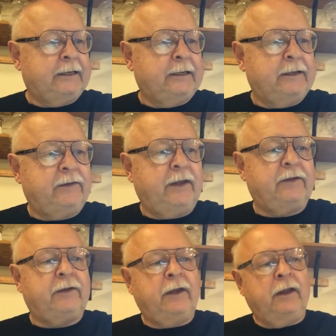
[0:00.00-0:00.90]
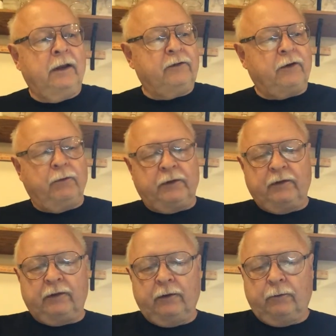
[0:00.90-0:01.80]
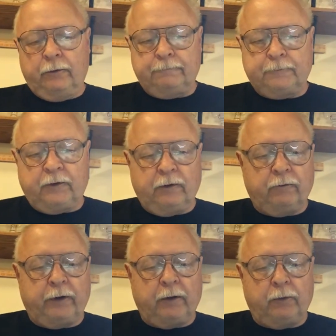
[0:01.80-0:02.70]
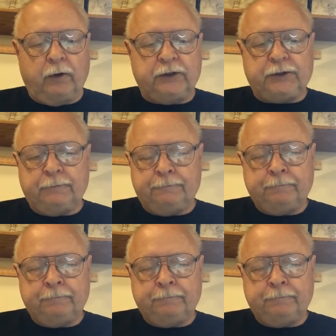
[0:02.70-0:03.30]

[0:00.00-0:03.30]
What's next? Let's go with this little one, this little round brush.